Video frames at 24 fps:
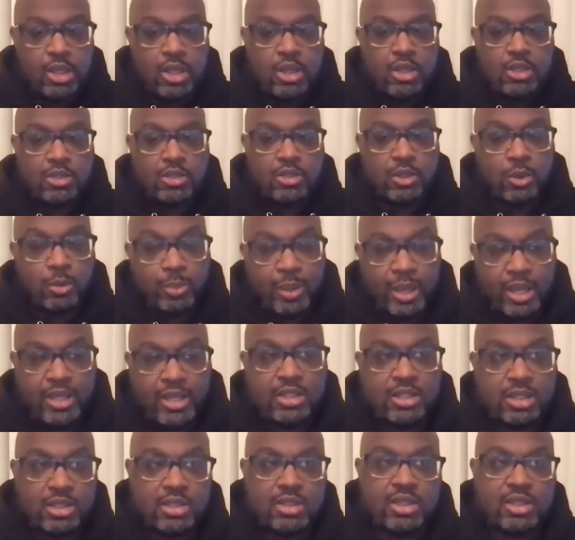So
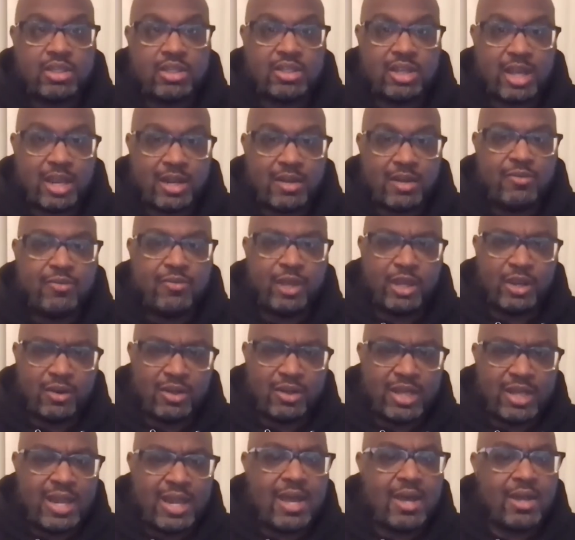patience and trying to figuring
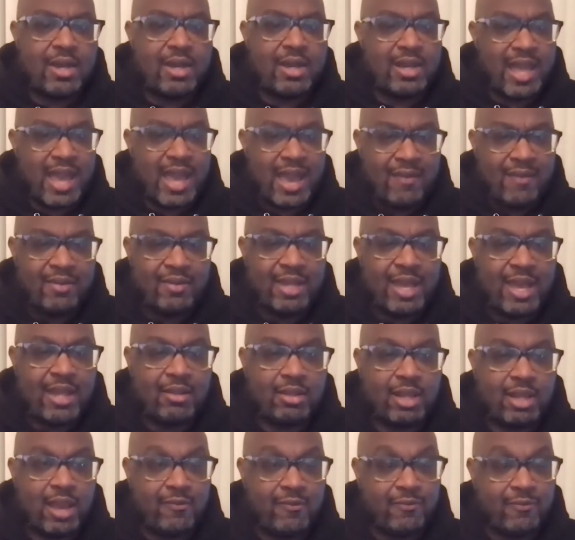that out and having
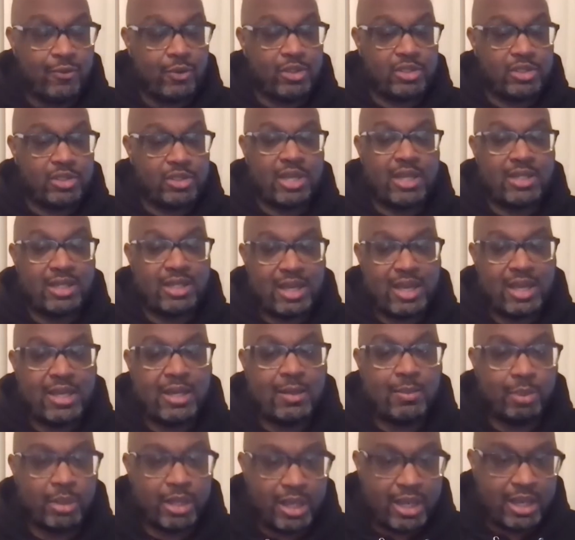that that foresight to kind
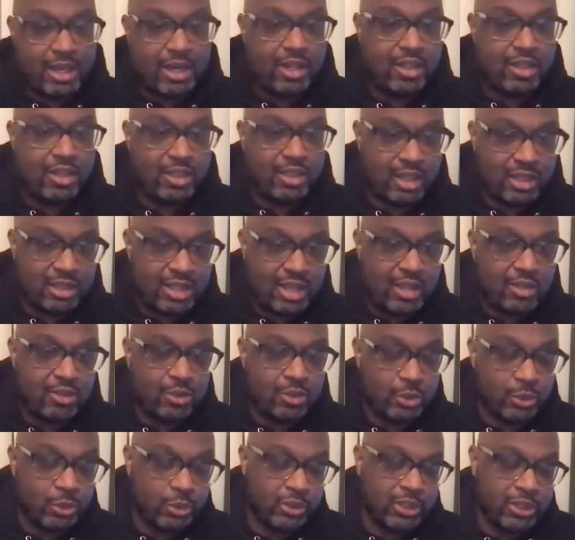of plan and think that
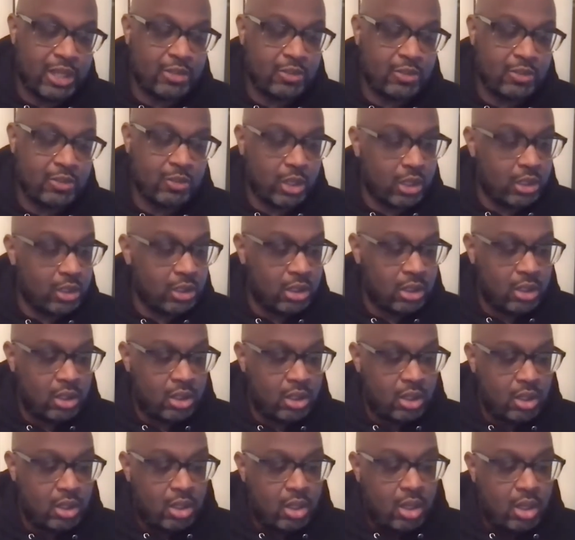through. That's one.
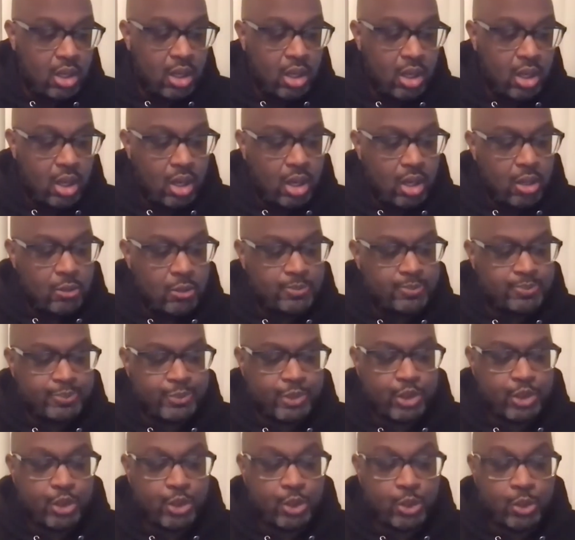Um,
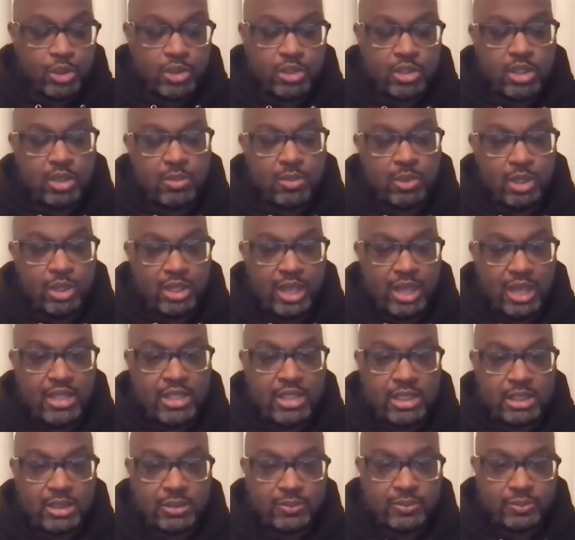two is
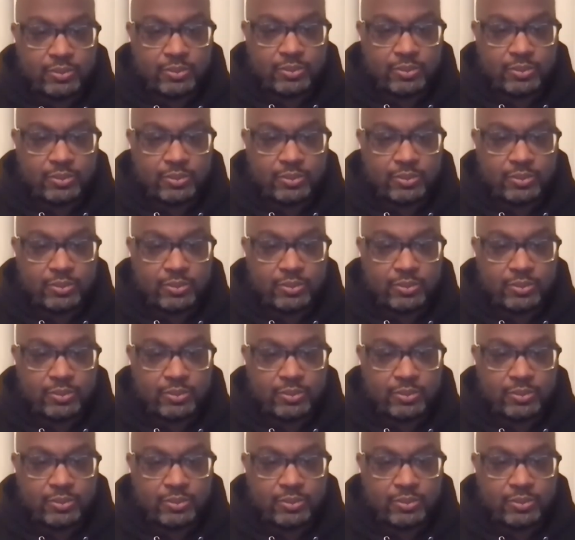communication,